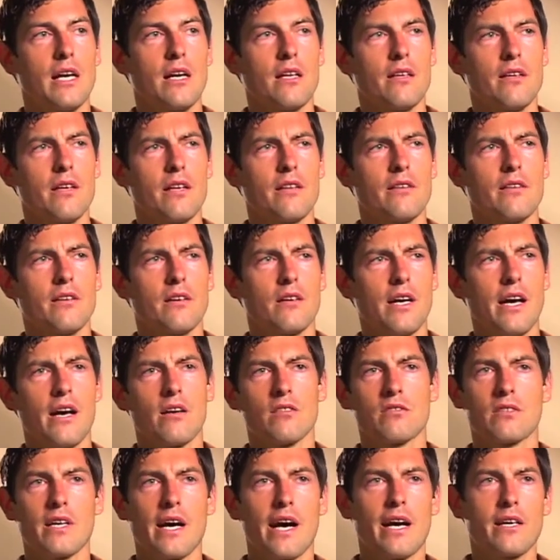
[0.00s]
They had the
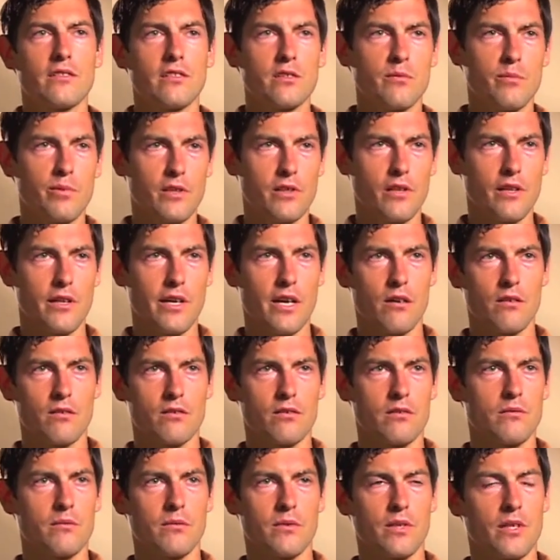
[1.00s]
health sciences building there. It
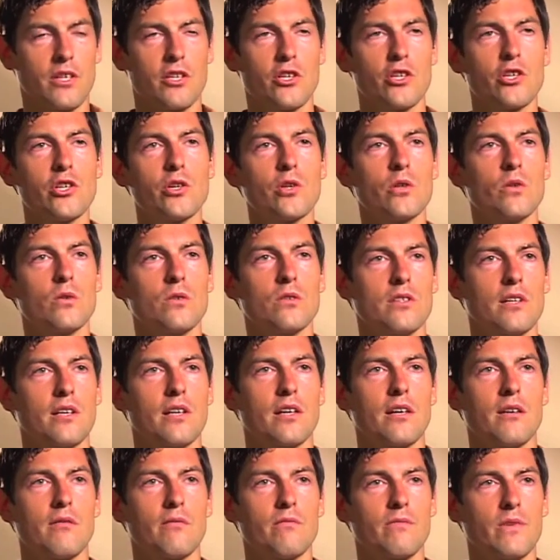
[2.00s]
was a huge
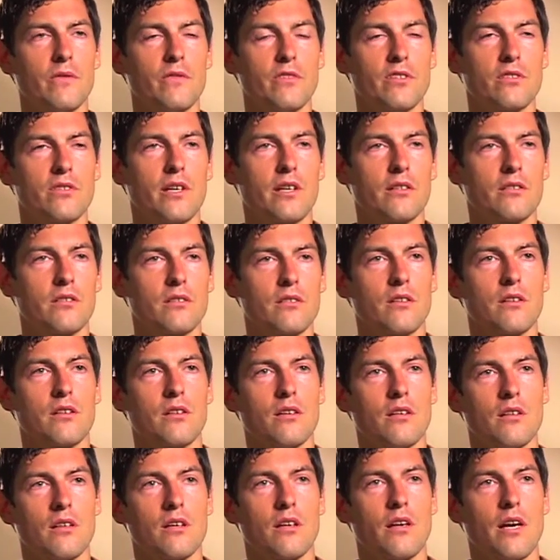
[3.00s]
vivisection
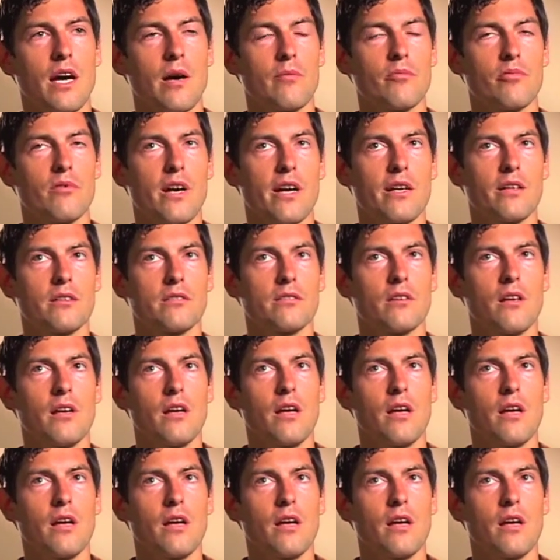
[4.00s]
apparatus.